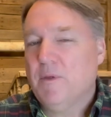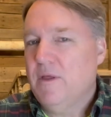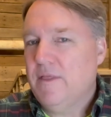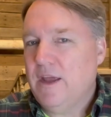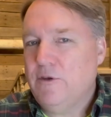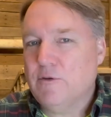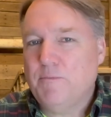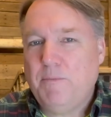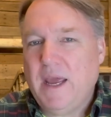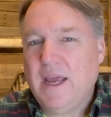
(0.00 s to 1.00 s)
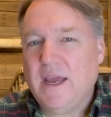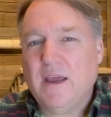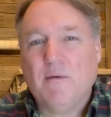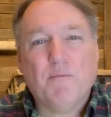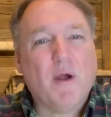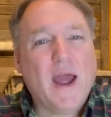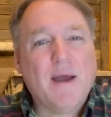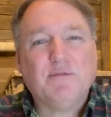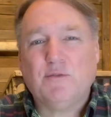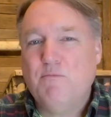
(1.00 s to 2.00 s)
that you're being
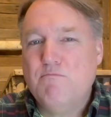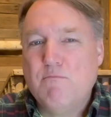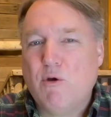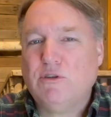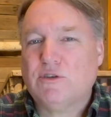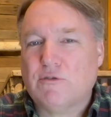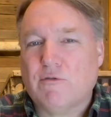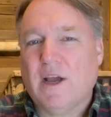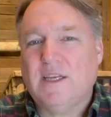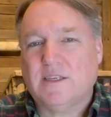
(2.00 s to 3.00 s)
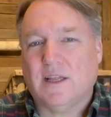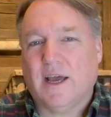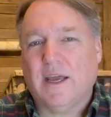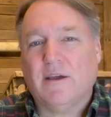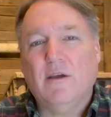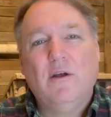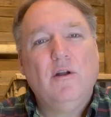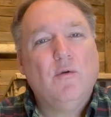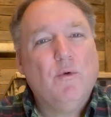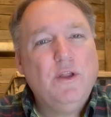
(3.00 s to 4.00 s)
perhaps most Christ-like
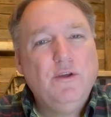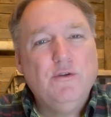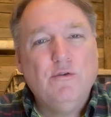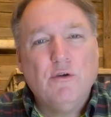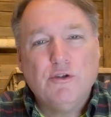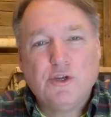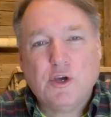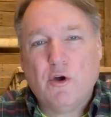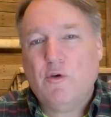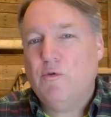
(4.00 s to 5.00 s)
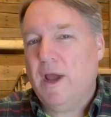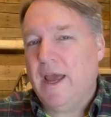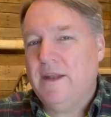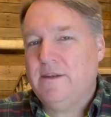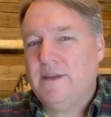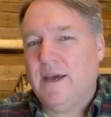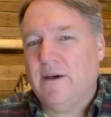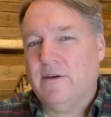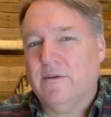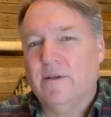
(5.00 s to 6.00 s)
when you show and
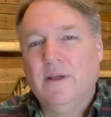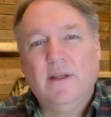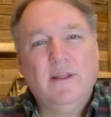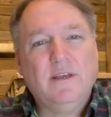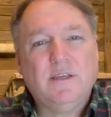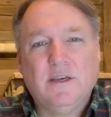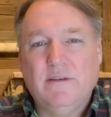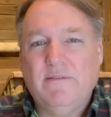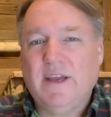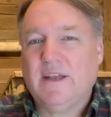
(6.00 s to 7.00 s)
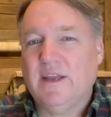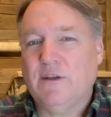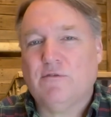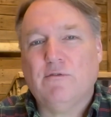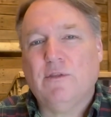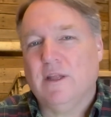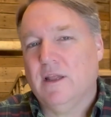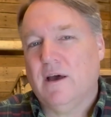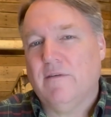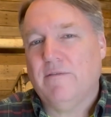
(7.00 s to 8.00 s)
tell this convicting truth and
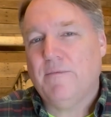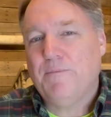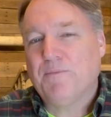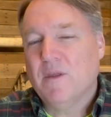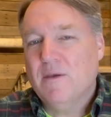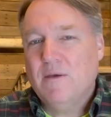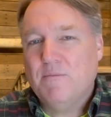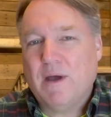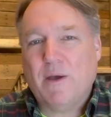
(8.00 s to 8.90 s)
love. My